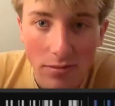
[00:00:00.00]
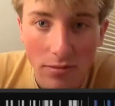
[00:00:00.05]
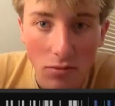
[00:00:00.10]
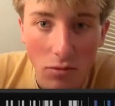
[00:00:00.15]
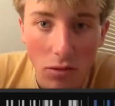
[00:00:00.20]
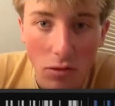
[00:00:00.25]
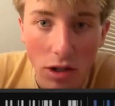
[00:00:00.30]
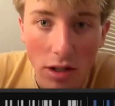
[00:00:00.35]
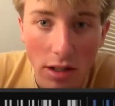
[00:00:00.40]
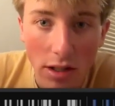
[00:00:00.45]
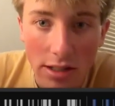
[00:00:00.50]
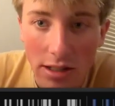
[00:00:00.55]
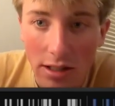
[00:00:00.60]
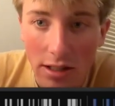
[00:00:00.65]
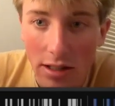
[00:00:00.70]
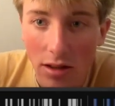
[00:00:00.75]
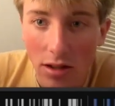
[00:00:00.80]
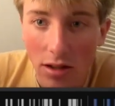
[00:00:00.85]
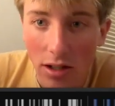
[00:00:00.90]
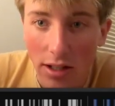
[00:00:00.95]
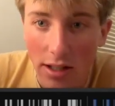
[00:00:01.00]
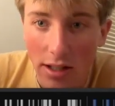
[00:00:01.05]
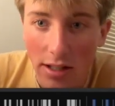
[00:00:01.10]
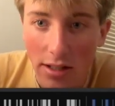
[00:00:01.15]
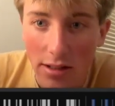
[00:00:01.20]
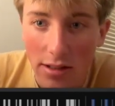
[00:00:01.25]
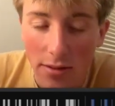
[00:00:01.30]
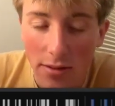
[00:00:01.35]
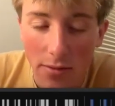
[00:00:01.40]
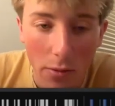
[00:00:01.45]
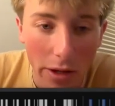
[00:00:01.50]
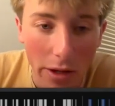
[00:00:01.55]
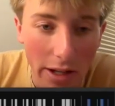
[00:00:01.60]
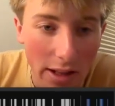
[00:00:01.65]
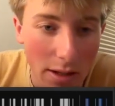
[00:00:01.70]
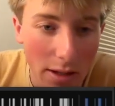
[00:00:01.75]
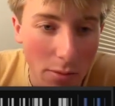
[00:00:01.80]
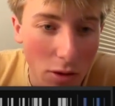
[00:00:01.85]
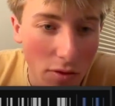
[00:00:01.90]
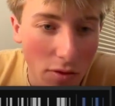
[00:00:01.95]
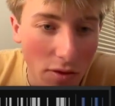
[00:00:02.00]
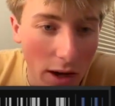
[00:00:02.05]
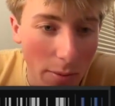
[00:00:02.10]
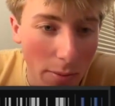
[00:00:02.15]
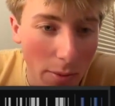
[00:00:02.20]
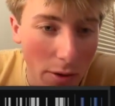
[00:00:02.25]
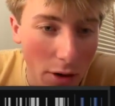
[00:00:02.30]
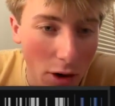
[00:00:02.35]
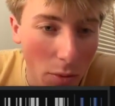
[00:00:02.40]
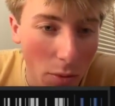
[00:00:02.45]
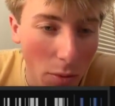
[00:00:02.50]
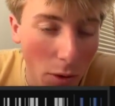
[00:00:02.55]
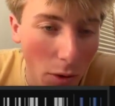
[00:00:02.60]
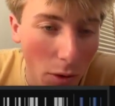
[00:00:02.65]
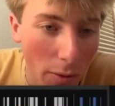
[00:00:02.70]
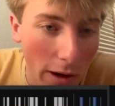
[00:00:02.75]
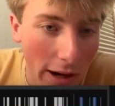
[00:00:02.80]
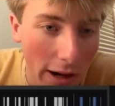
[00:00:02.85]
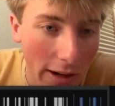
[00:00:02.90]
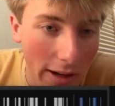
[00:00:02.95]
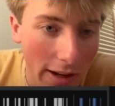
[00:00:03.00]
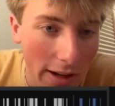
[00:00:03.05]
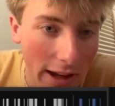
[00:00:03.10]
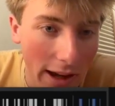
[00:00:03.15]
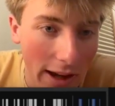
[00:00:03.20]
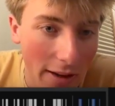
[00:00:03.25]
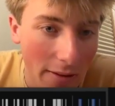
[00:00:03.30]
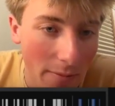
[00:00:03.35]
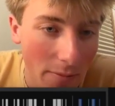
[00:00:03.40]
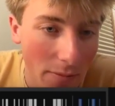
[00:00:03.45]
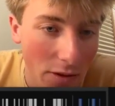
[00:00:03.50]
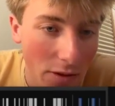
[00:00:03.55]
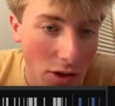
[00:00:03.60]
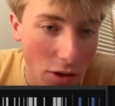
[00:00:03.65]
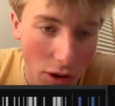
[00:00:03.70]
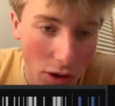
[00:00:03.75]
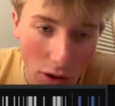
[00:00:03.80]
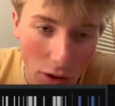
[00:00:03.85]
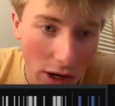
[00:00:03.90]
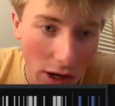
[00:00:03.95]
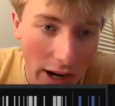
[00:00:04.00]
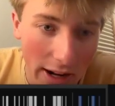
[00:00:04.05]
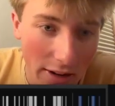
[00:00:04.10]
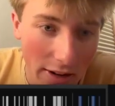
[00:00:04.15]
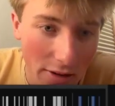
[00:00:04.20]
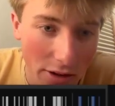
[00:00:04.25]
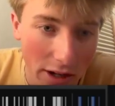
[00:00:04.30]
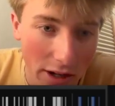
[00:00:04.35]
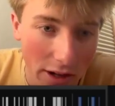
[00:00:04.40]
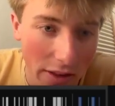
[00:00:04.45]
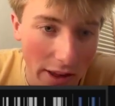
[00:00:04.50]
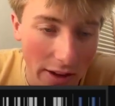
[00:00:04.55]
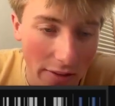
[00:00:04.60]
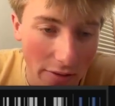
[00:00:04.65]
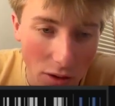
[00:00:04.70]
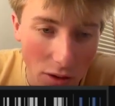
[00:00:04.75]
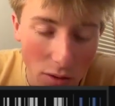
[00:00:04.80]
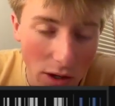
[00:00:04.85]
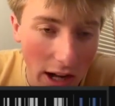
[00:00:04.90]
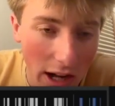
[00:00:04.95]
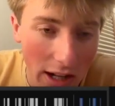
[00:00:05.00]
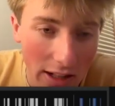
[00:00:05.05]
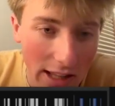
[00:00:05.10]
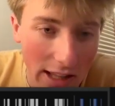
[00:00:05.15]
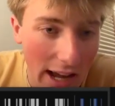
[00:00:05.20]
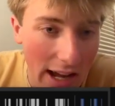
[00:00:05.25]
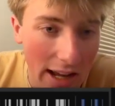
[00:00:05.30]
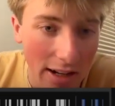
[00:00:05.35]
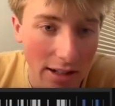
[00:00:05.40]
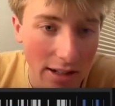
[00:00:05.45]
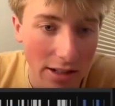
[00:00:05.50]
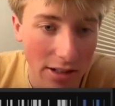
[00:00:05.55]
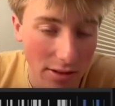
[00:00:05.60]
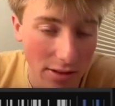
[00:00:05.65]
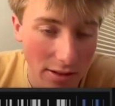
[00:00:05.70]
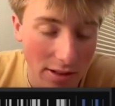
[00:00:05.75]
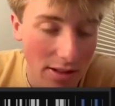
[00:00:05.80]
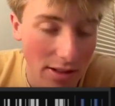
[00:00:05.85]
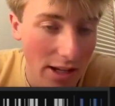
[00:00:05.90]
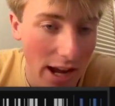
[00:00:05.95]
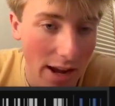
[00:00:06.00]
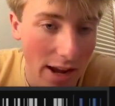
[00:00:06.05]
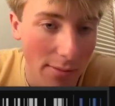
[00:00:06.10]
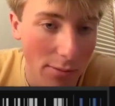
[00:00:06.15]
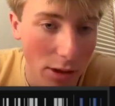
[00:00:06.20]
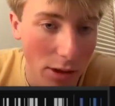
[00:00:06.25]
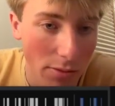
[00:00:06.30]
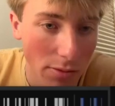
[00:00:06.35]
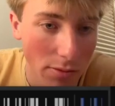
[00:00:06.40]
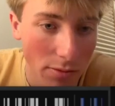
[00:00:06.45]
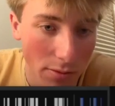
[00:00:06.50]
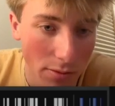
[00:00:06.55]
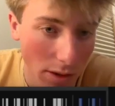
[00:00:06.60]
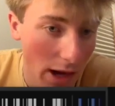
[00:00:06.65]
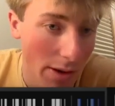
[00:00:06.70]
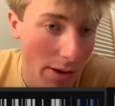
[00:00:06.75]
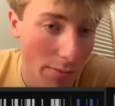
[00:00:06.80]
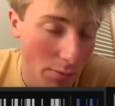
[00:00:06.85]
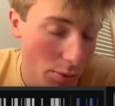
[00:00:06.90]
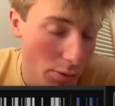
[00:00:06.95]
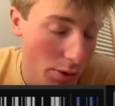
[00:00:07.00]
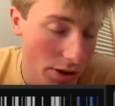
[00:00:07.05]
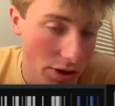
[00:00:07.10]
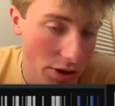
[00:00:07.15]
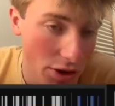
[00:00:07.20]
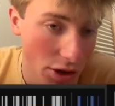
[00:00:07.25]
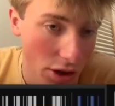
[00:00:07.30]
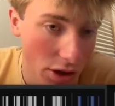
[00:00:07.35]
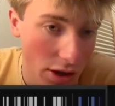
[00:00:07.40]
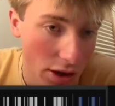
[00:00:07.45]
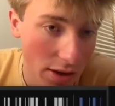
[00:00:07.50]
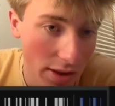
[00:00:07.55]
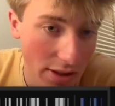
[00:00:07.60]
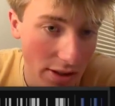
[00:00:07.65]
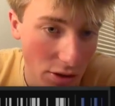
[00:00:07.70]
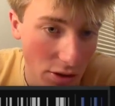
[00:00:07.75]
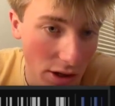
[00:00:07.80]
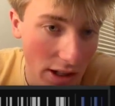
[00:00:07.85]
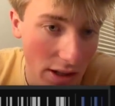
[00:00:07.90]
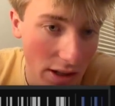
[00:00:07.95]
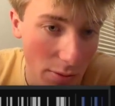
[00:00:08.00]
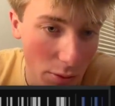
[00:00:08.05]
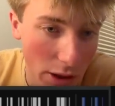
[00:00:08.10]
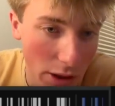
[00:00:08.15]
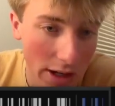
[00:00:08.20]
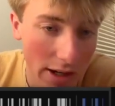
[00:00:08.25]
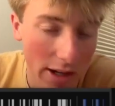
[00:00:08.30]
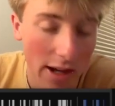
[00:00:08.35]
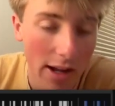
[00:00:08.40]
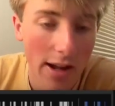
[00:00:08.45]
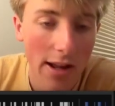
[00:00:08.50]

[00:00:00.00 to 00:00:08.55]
realistically, look at this. We get the move up, no pullback, okay? So you're not entering on that. If you caught that, it's gambling, I'm pretty sure, unless you caught the break.